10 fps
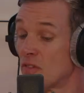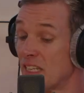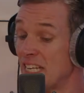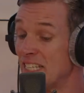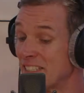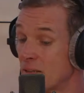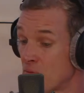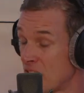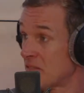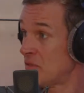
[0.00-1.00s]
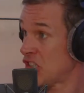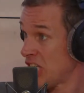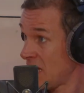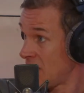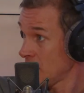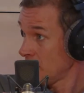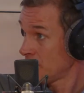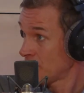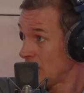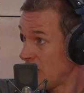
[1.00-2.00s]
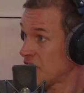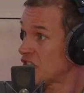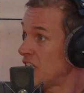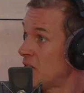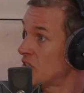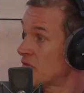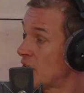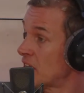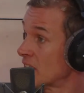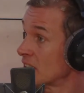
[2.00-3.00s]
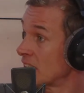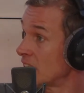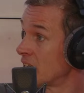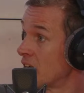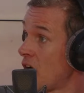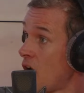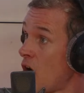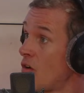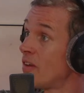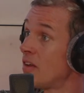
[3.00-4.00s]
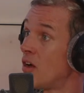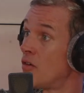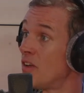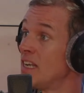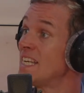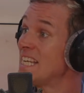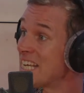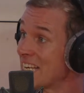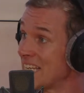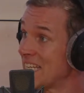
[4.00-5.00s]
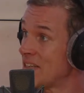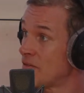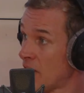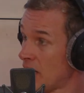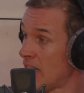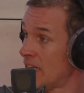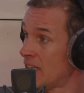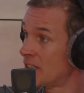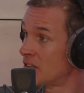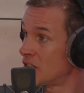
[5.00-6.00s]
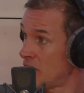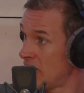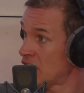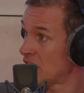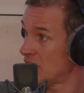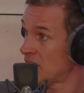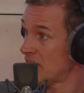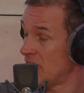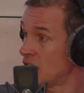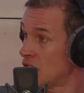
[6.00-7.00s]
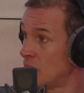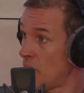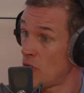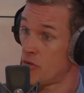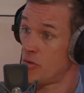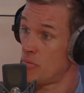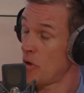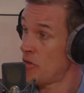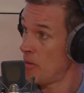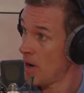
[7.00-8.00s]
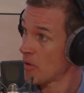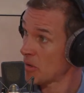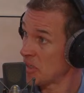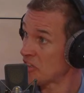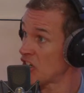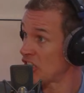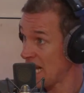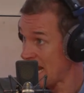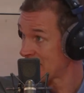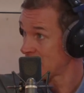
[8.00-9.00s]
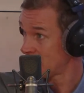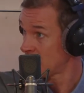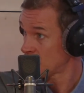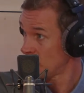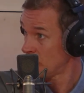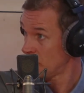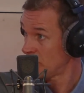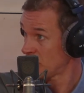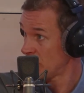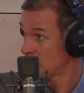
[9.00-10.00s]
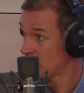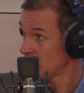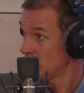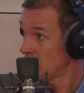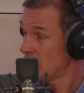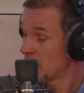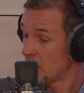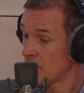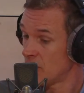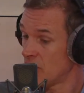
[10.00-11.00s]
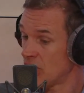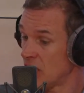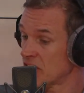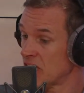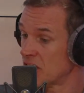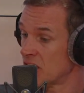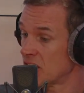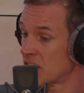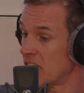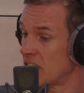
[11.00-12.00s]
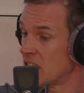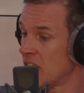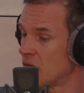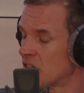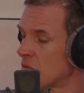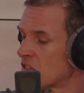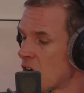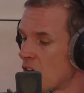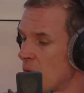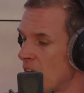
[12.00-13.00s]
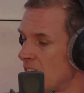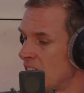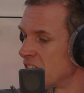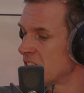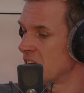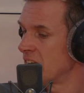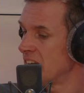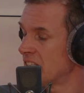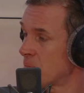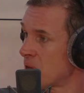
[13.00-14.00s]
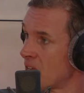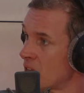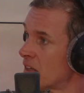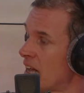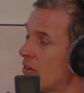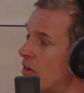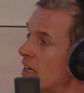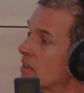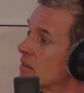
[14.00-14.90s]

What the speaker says: it is that Pras Michel last year was found guilty of illegally funneling donations into both the Obama administration and the Trump administration, given a jail sentence. And so what's going on with that? He's appealed that, right?